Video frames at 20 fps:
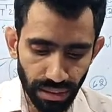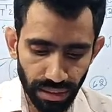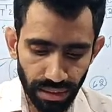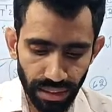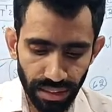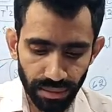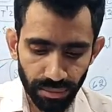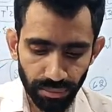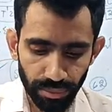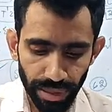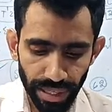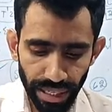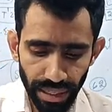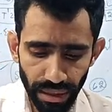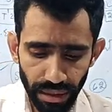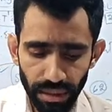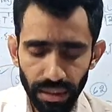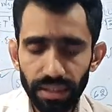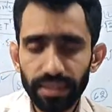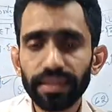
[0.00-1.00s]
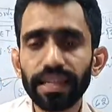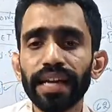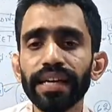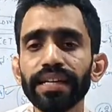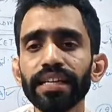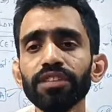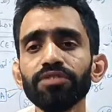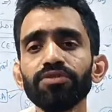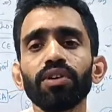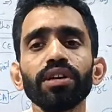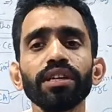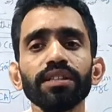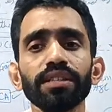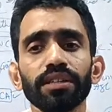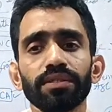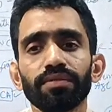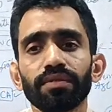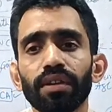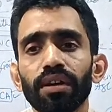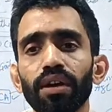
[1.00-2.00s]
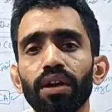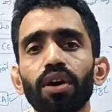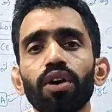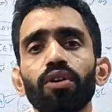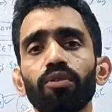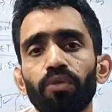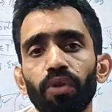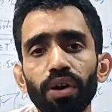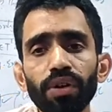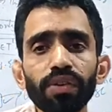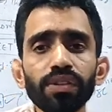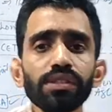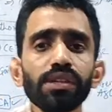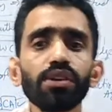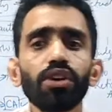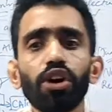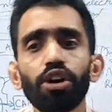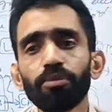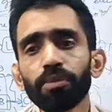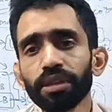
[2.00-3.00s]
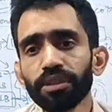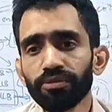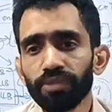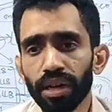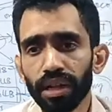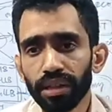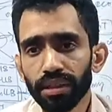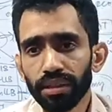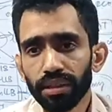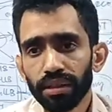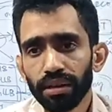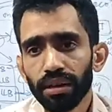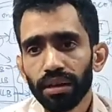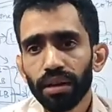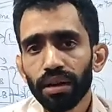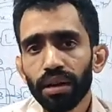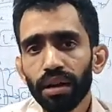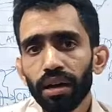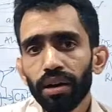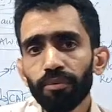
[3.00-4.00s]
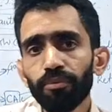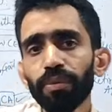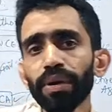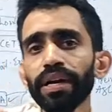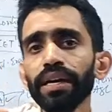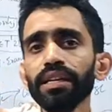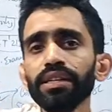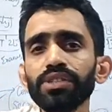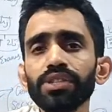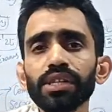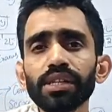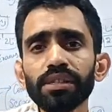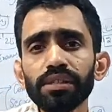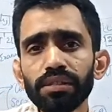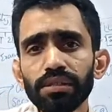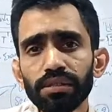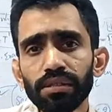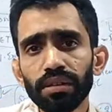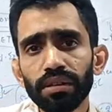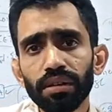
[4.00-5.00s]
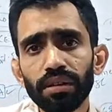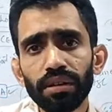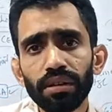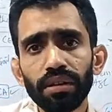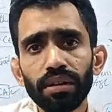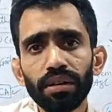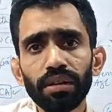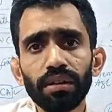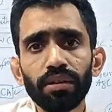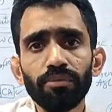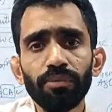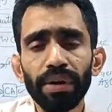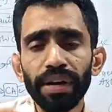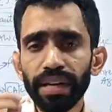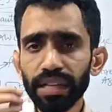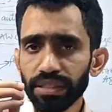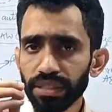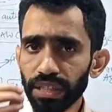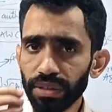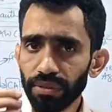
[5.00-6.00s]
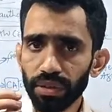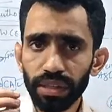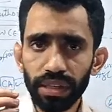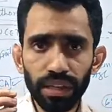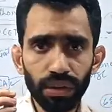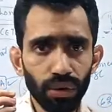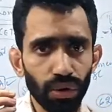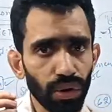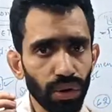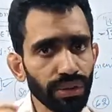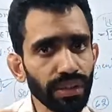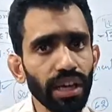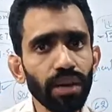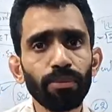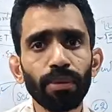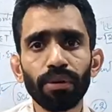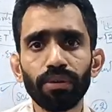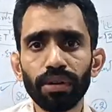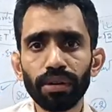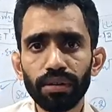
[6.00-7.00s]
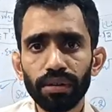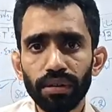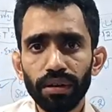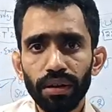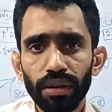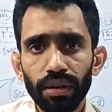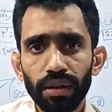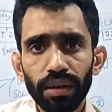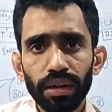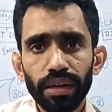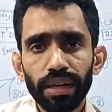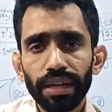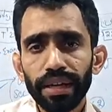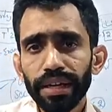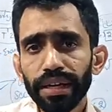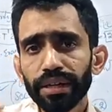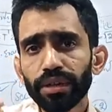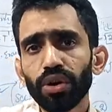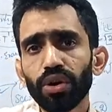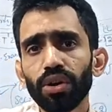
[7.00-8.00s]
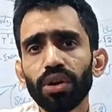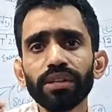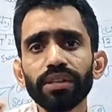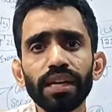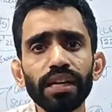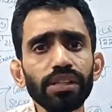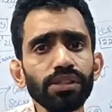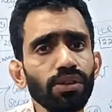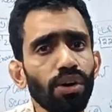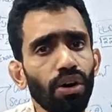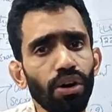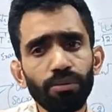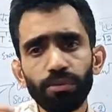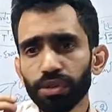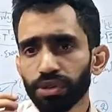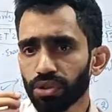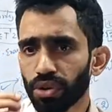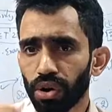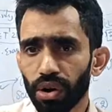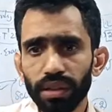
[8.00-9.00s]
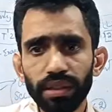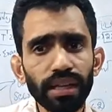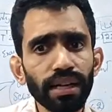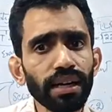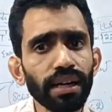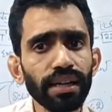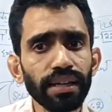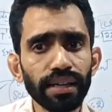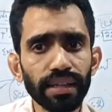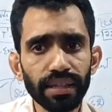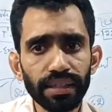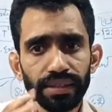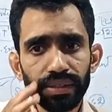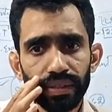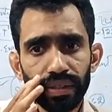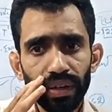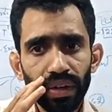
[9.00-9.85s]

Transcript: in May 1949. What was the Commonwealth? Britishers were a colonial power. It colonized almost all the countries.